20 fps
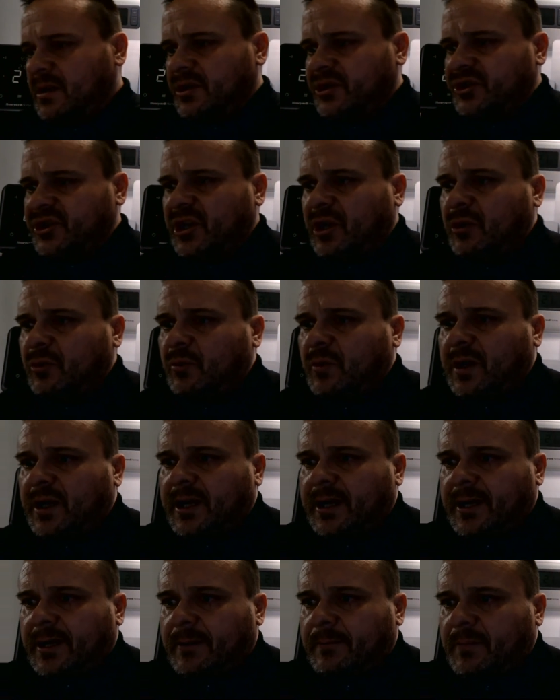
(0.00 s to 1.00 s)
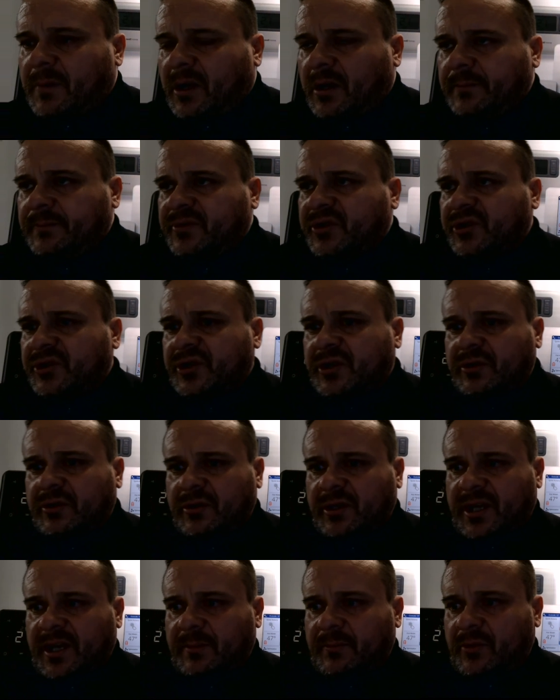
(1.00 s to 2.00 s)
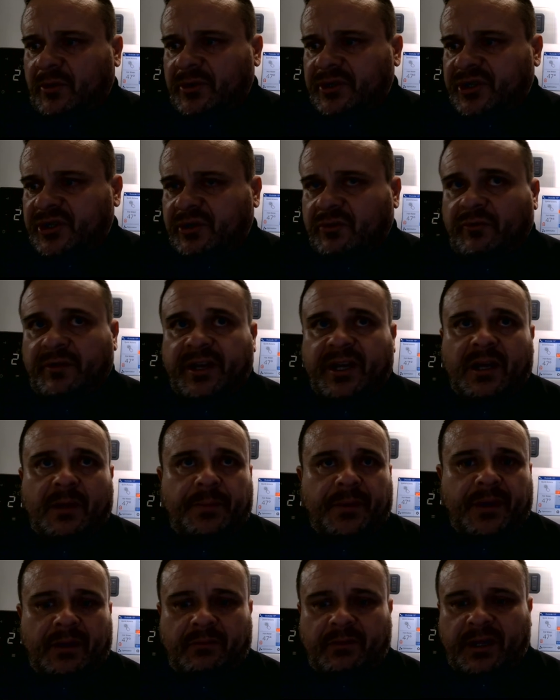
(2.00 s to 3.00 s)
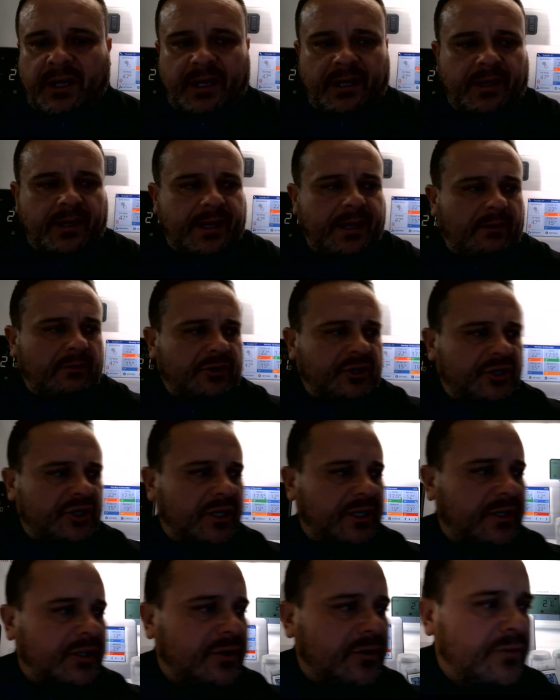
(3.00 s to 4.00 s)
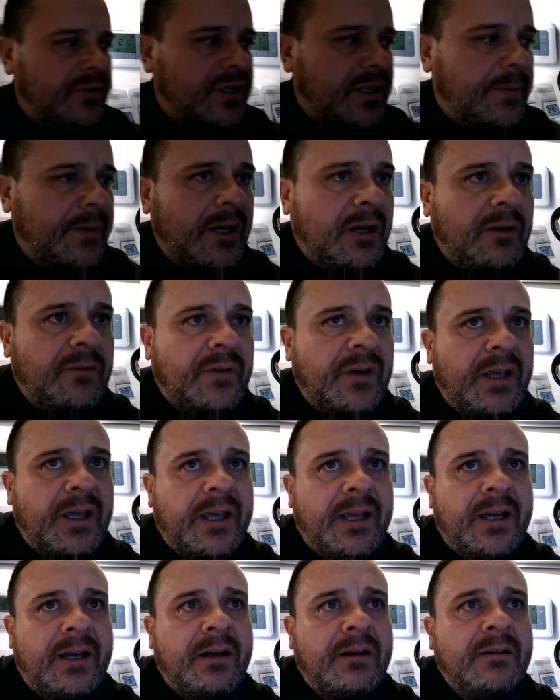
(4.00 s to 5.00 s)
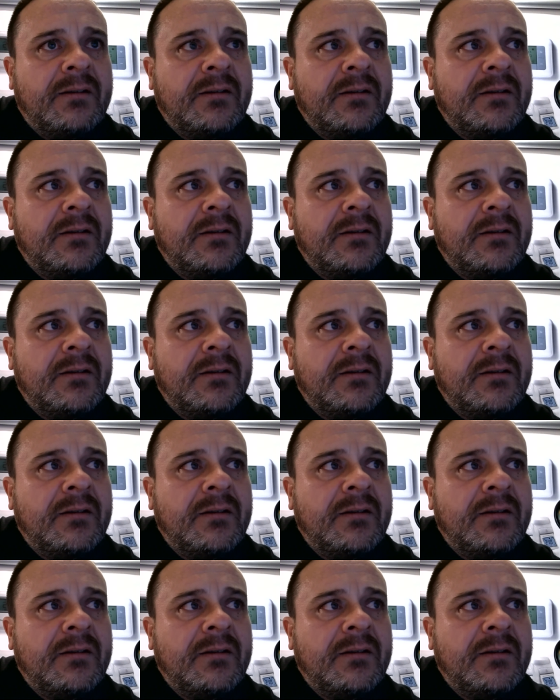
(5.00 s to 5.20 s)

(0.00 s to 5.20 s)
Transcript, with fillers: So um, I'm just going to get my screen up here again now. I just need to do something over here.